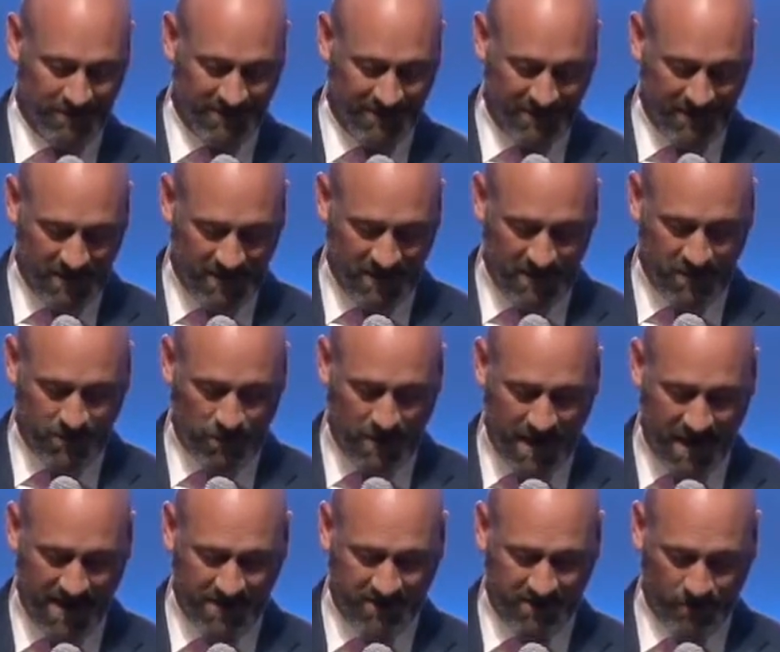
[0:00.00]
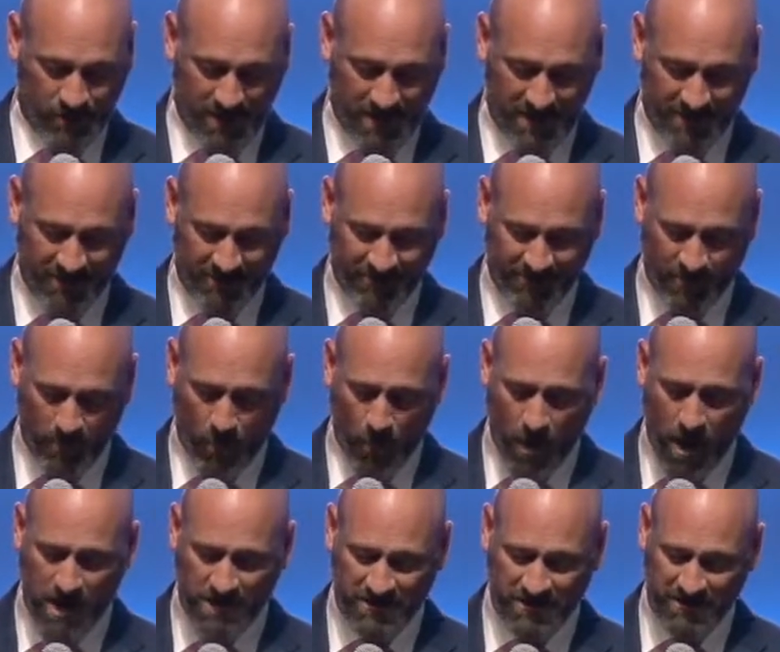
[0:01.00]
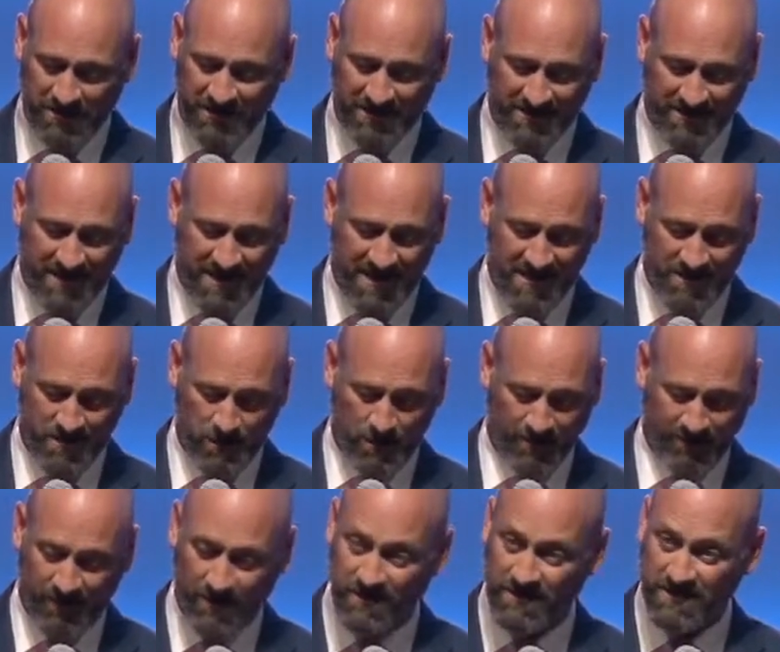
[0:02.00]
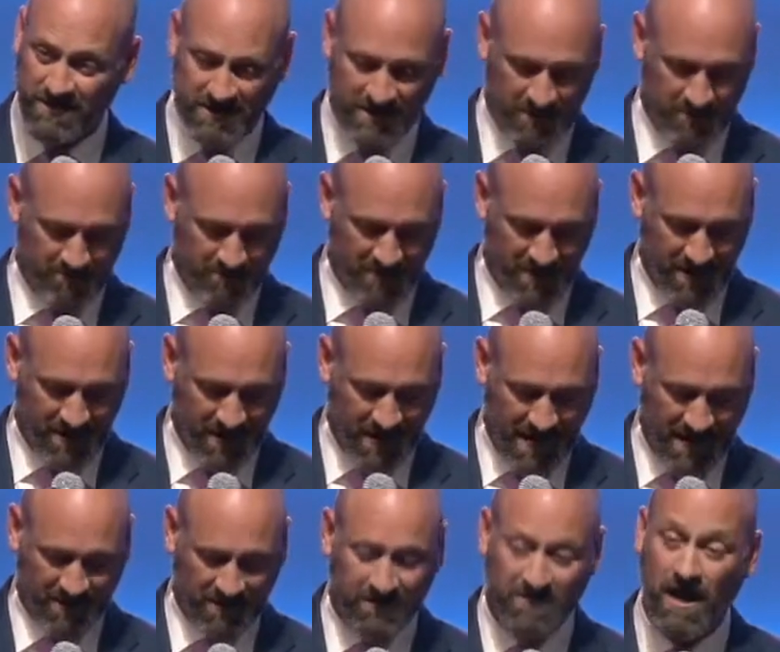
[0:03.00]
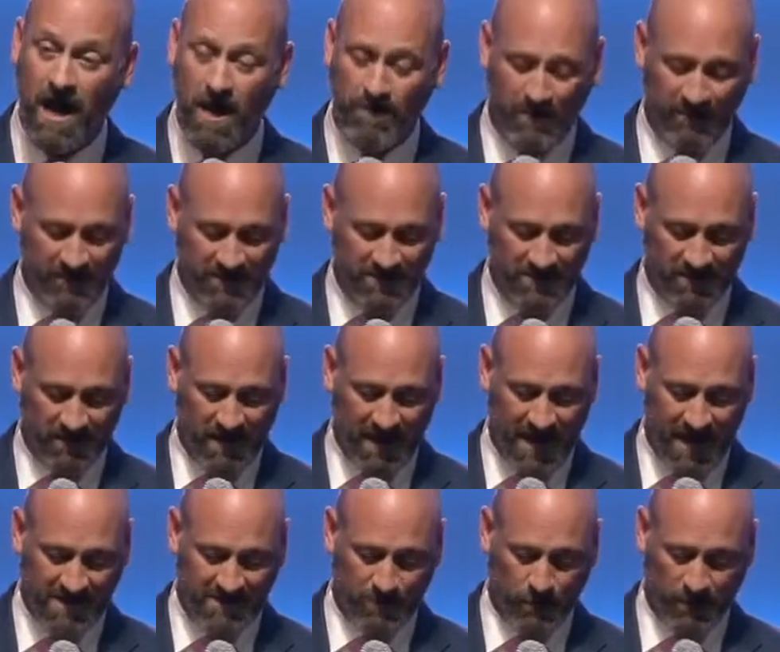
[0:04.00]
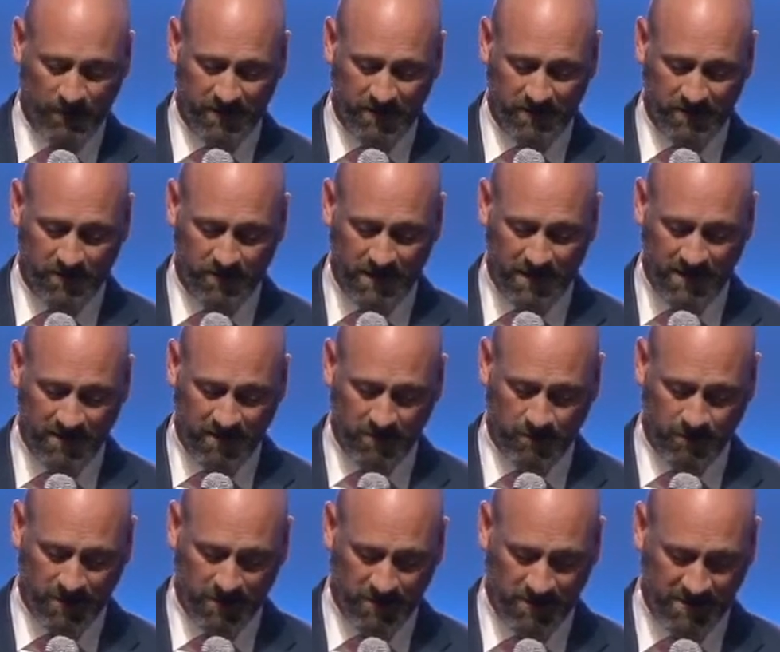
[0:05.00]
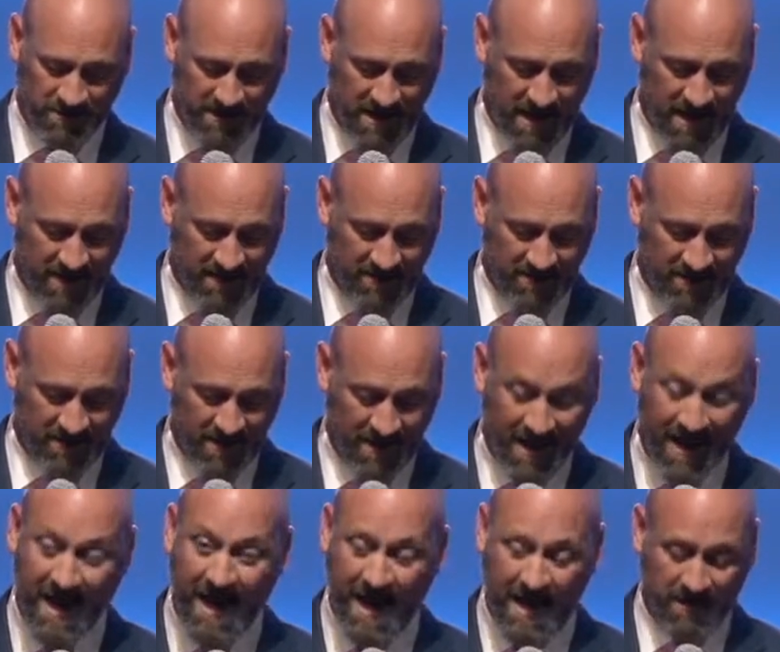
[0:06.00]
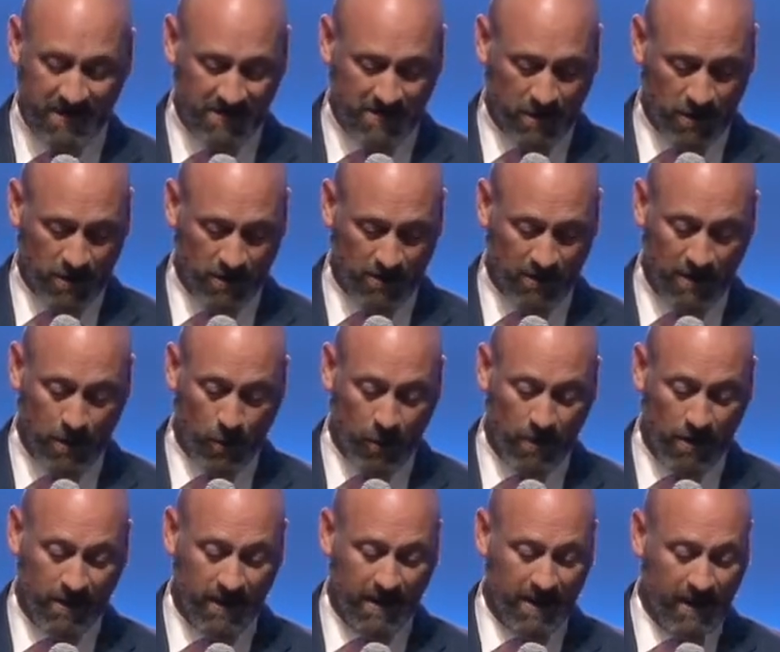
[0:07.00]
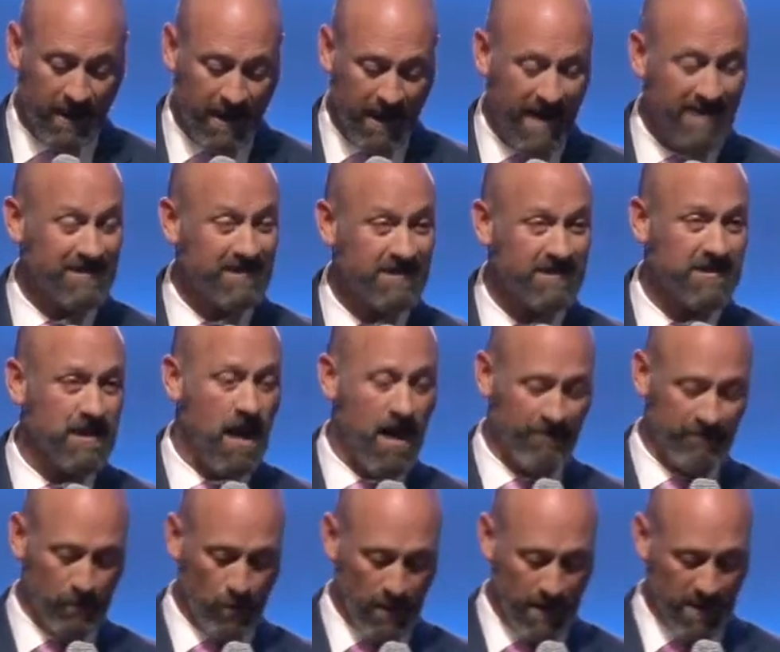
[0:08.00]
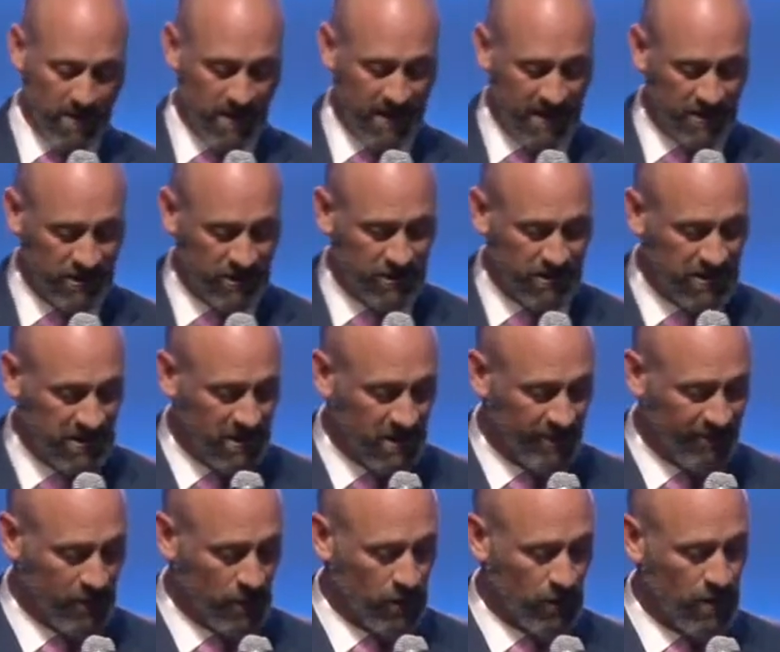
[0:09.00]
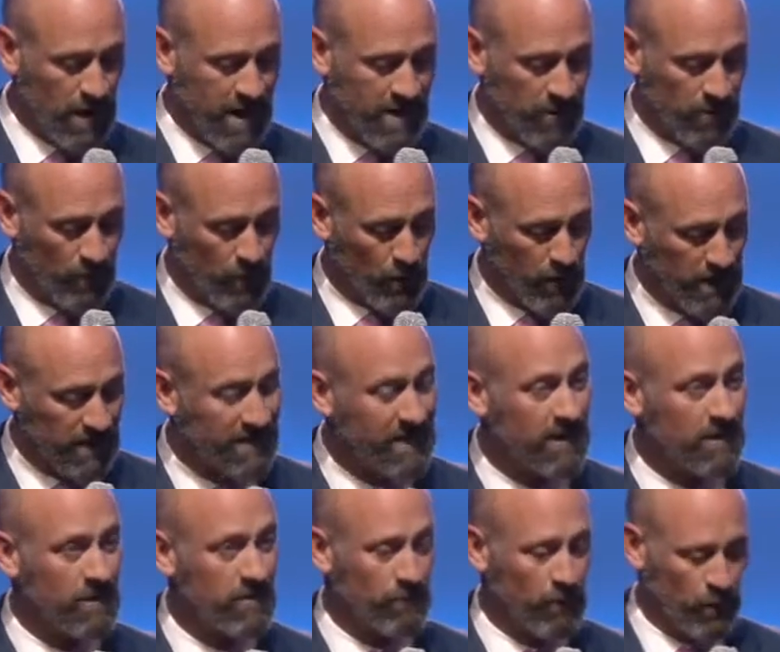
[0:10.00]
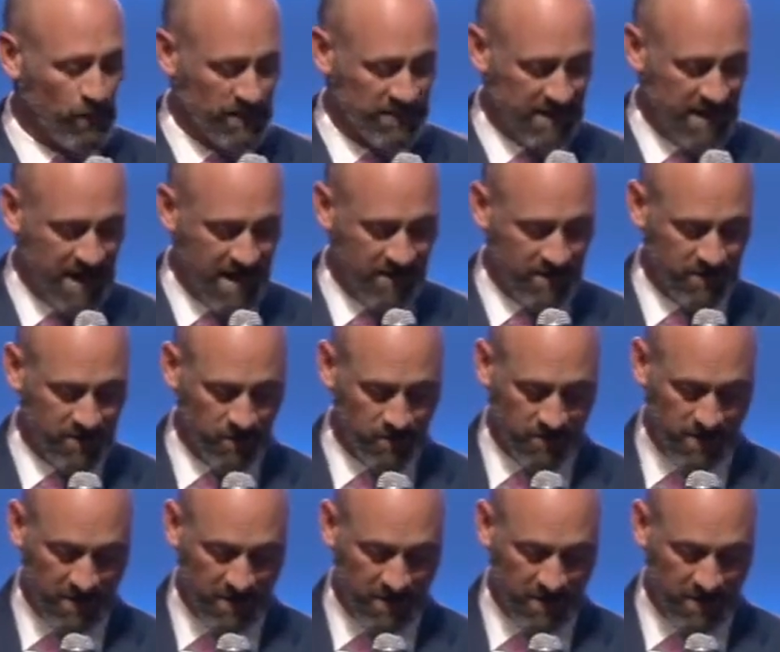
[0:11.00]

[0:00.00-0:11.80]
he graduated from Washington State University at the top of his class with a degree in computer science and is currently working as a software engineer for Cradle Point here in Boise, Idaho.